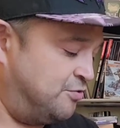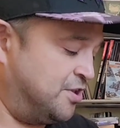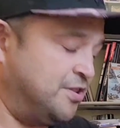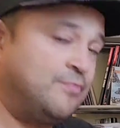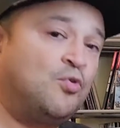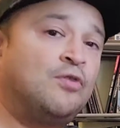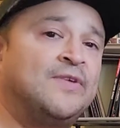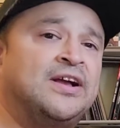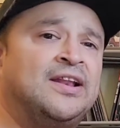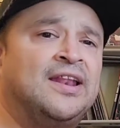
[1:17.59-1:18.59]
because it's more of a
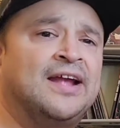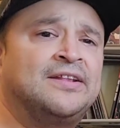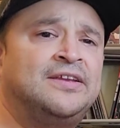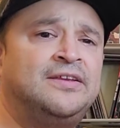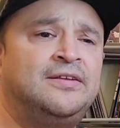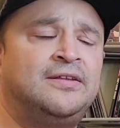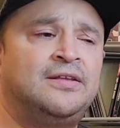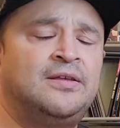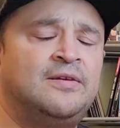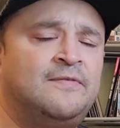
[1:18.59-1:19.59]
collecting
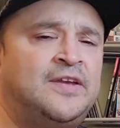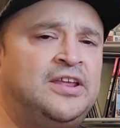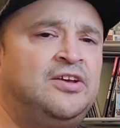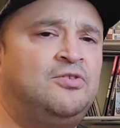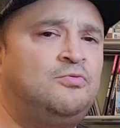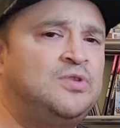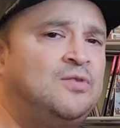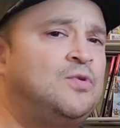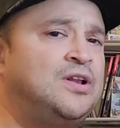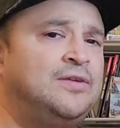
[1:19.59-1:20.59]
video that I
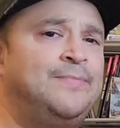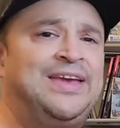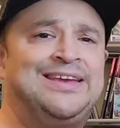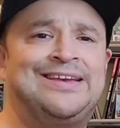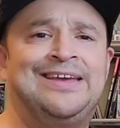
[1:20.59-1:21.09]
wanted to make.